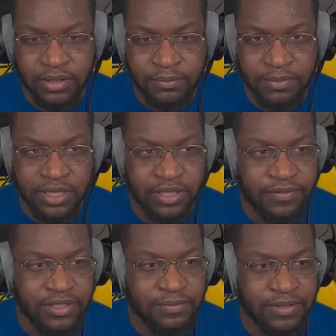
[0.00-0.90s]
And big
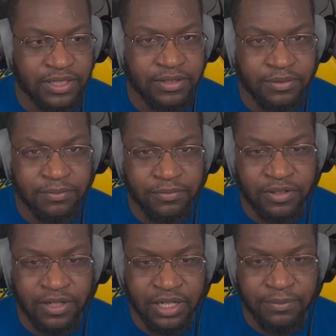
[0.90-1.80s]
defensive front end.
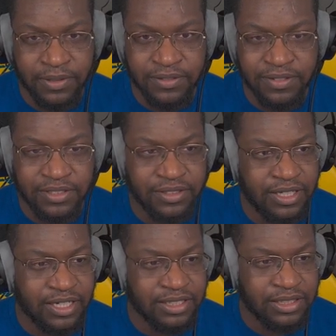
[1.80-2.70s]
More rotting puffs, so
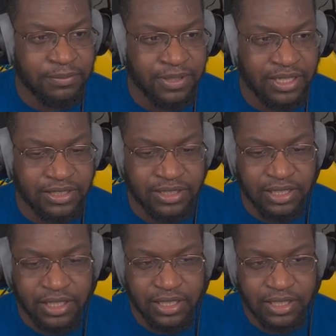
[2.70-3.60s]
they're actually gonna block.
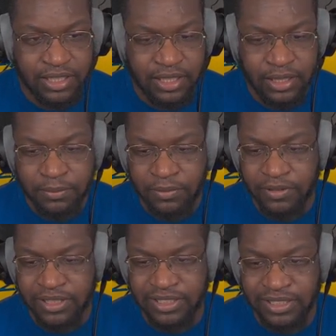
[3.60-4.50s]

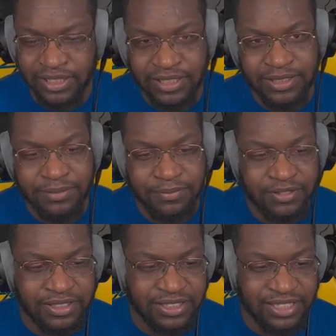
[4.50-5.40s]
Poison.
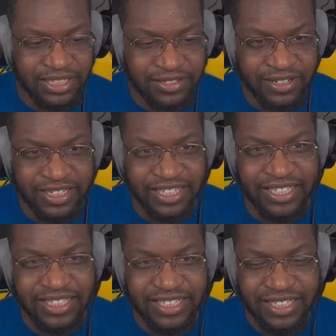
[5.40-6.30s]
Poison's not great.
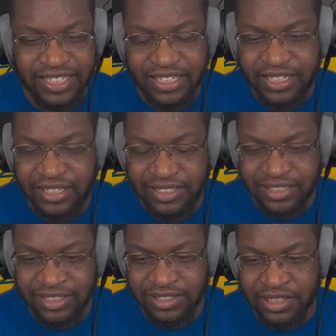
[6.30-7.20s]

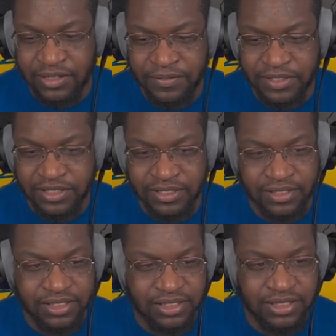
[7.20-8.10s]
Because at the start of every
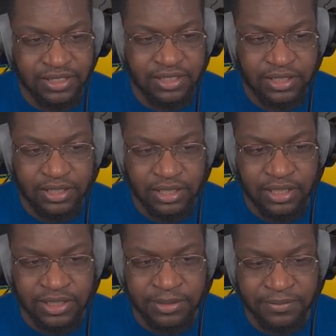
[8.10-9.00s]
turn,
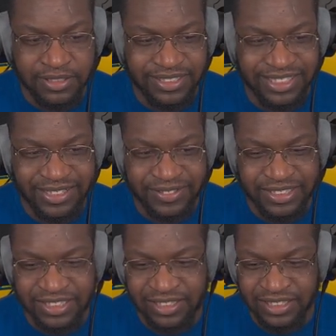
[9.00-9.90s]
I take poison
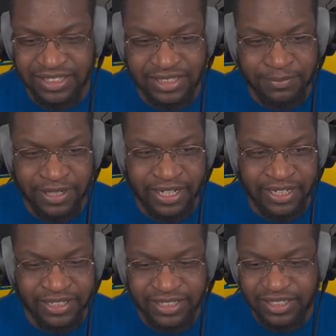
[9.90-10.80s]
damage as long as it's in my
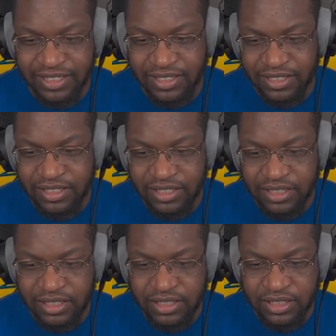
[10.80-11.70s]
hand.
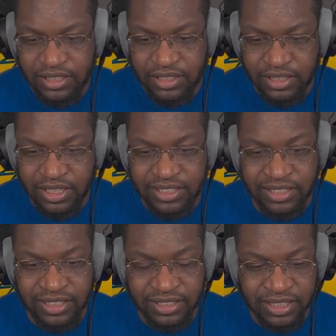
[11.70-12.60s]
Nice
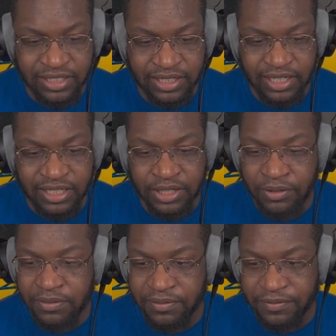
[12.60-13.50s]
thing is that I can get
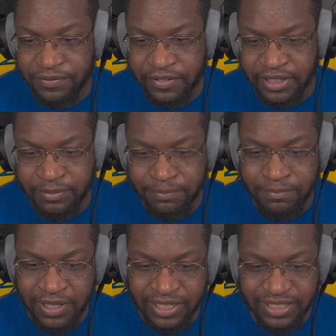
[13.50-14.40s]
rid of it for free,
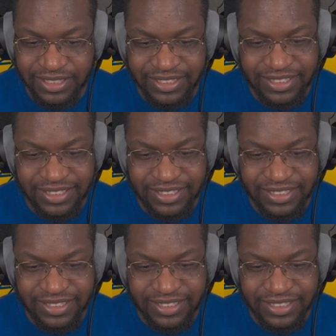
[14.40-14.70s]
but